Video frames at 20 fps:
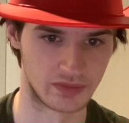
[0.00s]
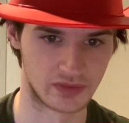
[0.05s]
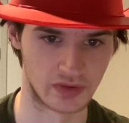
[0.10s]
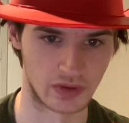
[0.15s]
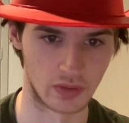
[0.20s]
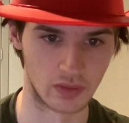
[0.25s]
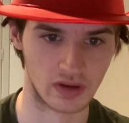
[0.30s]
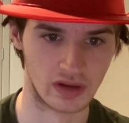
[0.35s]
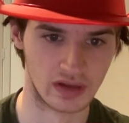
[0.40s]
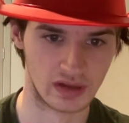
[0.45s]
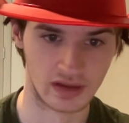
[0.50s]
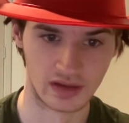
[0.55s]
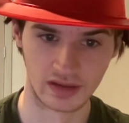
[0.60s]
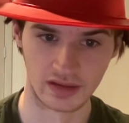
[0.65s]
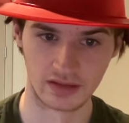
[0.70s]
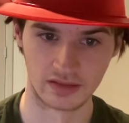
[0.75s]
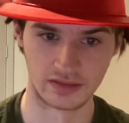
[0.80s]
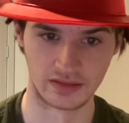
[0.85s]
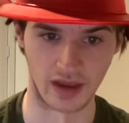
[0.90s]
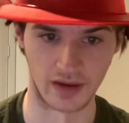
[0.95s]
So
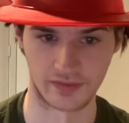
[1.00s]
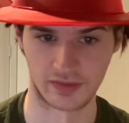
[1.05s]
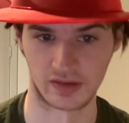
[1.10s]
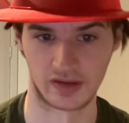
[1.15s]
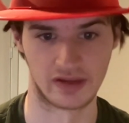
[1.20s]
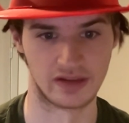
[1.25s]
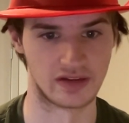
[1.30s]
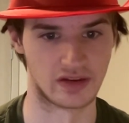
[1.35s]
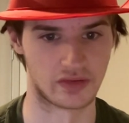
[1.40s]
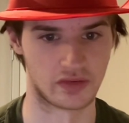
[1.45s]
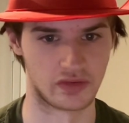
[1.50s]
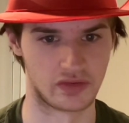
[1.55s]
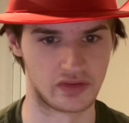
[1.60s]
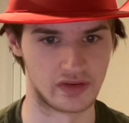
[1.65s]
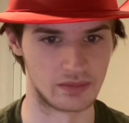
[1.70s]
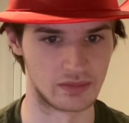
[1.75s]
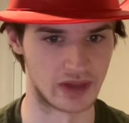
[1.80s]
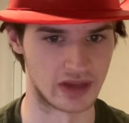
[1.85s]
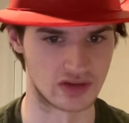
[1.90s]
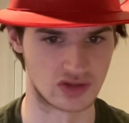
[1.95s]
definitely doesn't
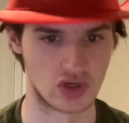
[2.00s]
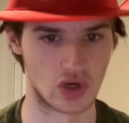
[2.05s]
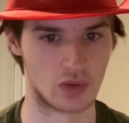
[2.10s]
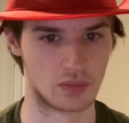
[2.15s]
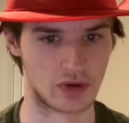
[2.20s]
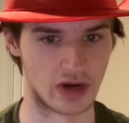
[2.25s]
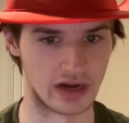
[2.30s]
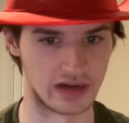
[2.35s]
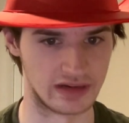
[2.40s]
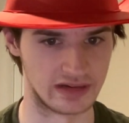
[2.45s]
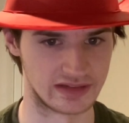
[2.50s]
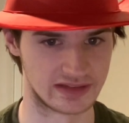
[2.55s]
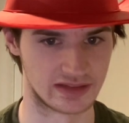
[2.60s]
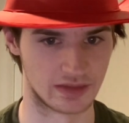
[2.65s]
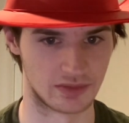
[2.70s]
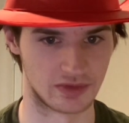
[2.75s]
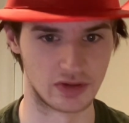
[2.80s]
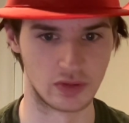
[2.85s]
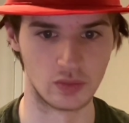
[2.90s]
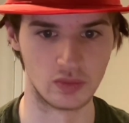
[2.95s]
seem like Joe Brady is
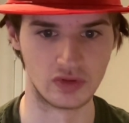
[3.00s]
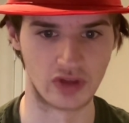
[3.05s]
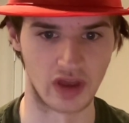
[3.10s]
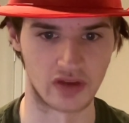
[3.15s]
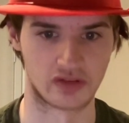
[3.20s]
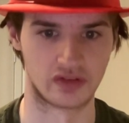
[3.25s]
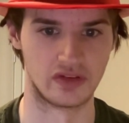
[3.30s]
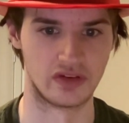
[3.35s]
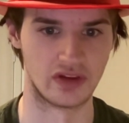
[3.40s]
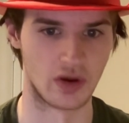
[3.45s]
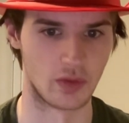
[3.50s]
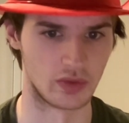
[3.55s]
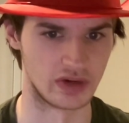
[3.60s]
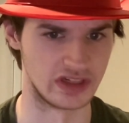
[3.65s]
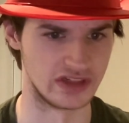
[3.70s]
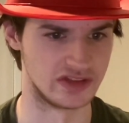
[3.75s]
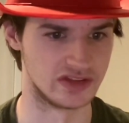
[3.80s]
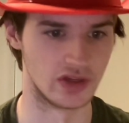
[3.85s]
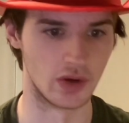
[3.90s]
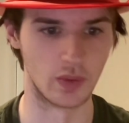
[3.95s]
someone who doesn't know what
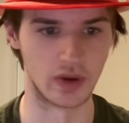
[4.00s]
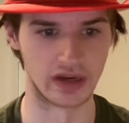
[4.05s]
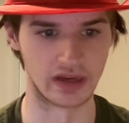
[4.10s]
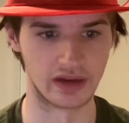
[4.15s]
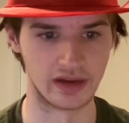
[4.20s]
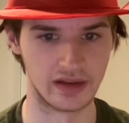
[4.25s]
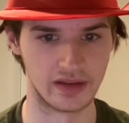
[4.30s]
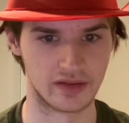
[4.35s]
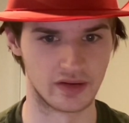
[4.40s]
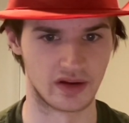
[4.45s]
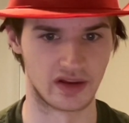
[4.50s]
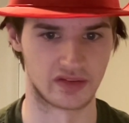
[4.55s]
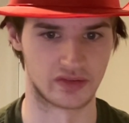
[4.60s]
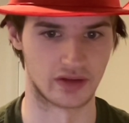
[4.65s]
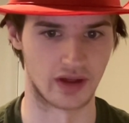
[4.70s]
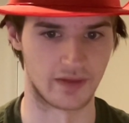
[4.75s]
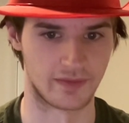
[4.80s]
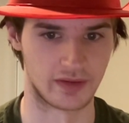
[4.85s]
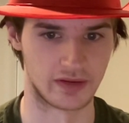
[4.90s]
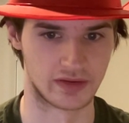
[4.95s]
he's doing either as
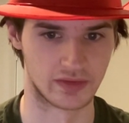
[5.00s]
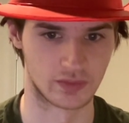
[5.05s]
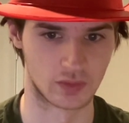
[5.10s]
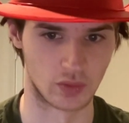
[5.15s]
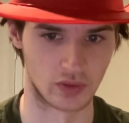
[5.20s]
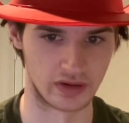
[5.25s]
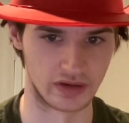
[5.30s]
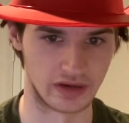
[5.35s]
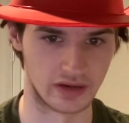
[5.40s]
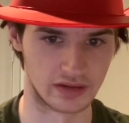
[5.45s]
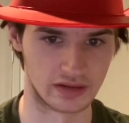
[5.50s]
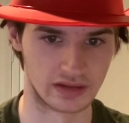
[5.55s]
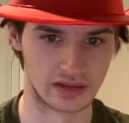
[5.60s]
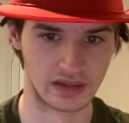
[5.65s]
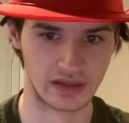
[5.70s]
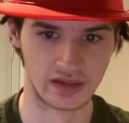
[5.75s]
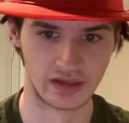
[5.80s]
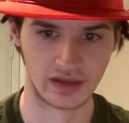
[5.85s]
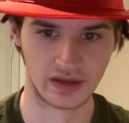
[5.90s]
an offensive coordinator.